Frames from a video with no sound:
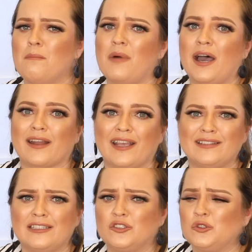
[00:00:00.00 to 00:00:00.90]

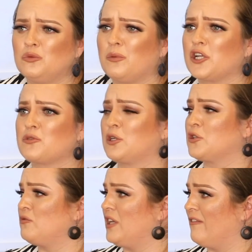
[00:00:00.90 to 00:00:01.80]
marketing too much
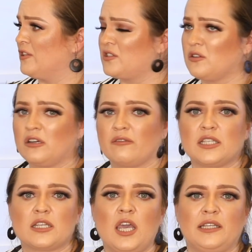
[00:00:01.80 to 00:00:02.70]
because we have a
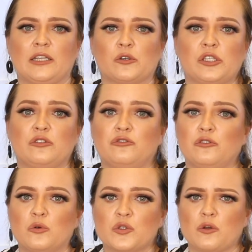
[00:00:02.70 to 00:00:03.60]
service. They don't need to
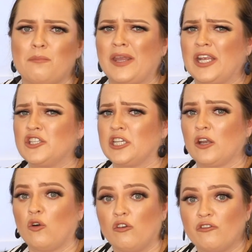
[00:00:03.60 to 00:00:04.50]
focus on managing
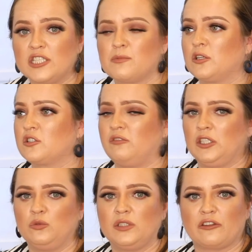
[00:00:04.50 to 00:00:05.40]
an office because we
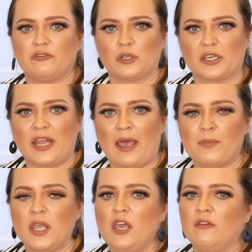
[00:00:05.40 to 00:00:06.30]
do that for them.